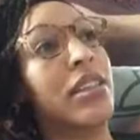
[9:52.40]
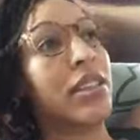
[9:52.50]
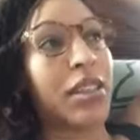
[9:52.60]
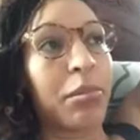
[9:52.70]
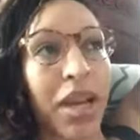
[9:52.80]

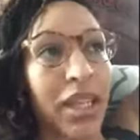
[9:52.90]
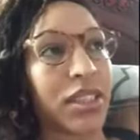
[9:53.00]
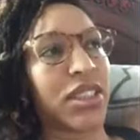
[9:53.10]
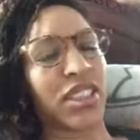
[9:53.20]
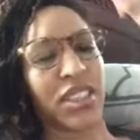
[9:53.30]
to
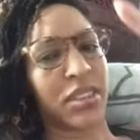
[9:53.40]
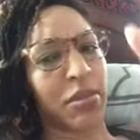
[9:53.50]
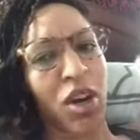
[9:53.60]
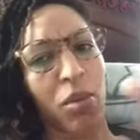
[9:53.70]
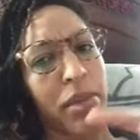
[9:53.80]
paint just a
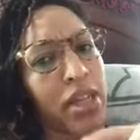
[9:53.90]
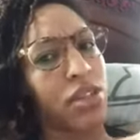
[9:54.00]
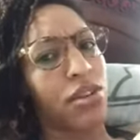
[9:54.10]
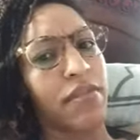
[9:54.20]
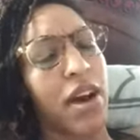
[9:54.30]
small
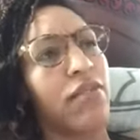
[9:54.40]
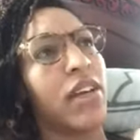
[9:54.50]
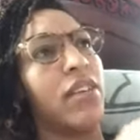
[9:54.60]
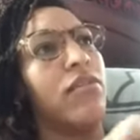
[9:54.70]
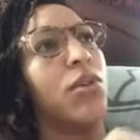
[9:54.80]
picture of how
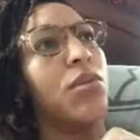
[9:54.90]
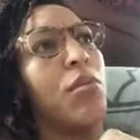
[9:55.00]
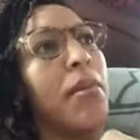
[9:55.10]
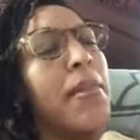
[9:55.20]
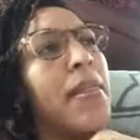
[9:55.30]
faithful
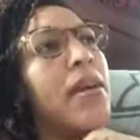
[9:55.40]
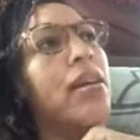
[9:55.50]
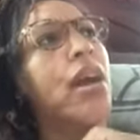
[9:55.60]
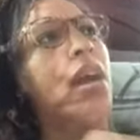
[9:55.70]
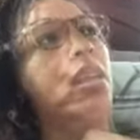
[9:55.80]

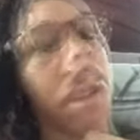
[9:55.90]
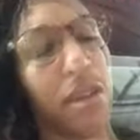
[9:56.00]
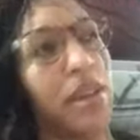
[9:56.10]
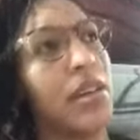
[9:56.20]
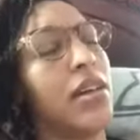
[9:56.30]
God
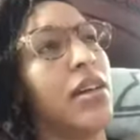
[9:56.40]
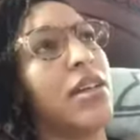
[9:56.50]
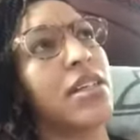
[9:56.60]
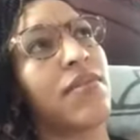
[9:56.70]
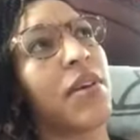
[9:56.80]
is, because
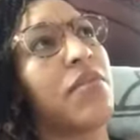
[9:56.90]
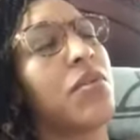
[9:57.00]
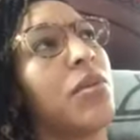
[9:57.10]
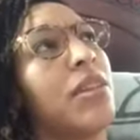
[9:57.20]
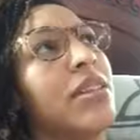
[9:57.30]
his
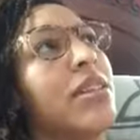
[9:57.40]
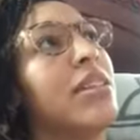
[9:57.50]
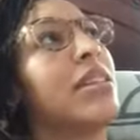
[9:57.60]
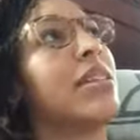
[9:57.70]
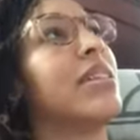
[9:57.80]
faithfulness
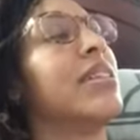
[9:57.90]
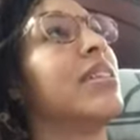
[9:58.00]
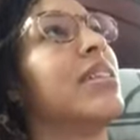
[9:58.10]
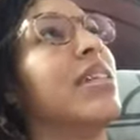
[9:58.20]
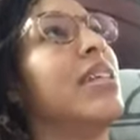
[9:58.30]
is,
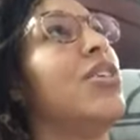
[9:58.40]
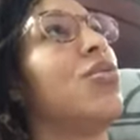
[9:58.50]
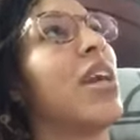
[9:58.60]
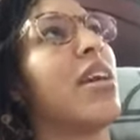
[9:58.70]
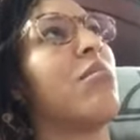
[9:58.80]
is you
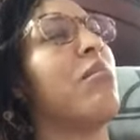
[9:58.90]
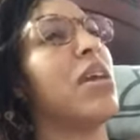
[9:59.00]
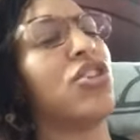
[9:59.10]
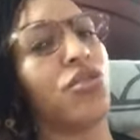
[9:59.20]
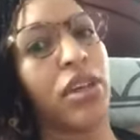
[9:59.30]
can't
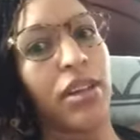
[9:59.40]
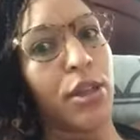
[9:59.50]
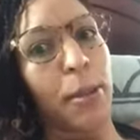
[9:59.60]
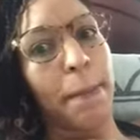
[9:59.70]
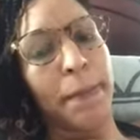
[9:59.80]
measure it.
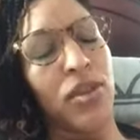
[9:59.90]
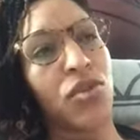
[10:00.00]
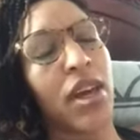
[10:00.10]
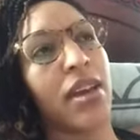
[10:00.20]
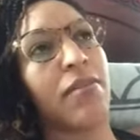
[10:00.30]
You
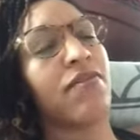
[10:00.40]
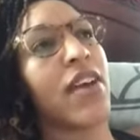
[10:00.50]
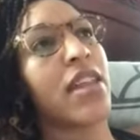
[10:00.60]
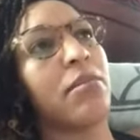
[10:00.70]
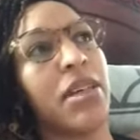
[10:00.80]
can't
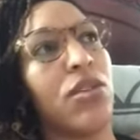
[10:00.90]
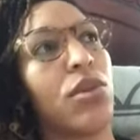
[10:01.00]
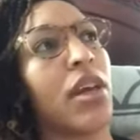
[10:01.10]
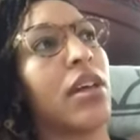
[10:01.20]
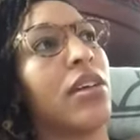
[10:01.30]
fathom it. You
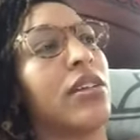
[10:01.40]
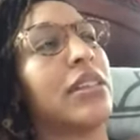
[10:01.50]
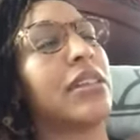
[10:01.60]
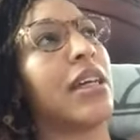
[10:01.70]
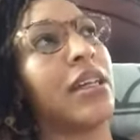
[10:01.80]
can't
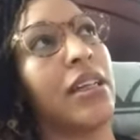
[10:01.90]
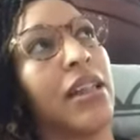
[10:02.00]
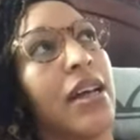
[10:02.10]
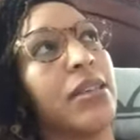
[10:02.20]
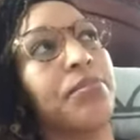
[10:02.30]
understand it.
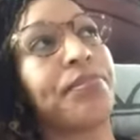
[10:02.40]
Like,